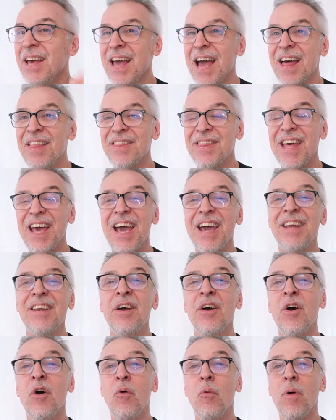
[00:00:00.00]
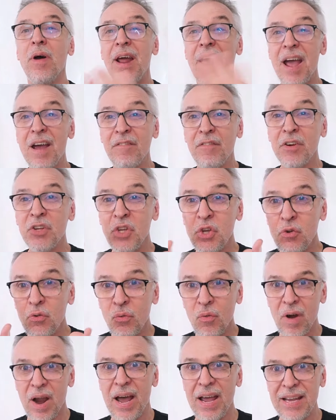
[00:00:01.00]
And then whatever you
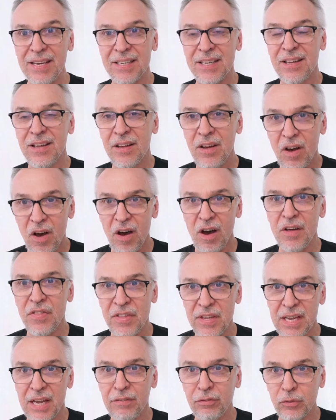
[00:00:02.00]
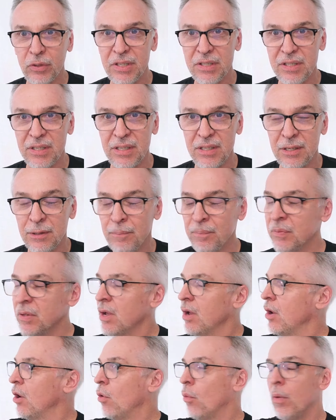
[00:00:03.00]
write on the gift receipt,
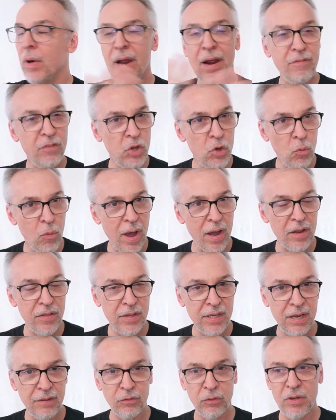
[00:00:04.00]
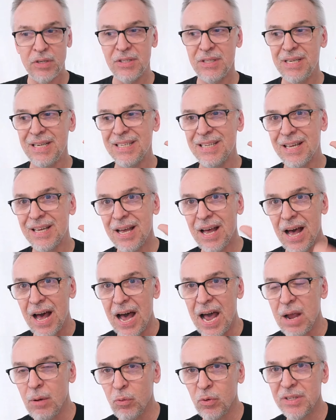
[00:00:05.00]
Whatever you write on the gift receipt,
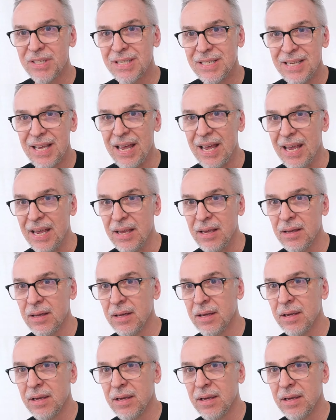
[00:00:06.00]
I will say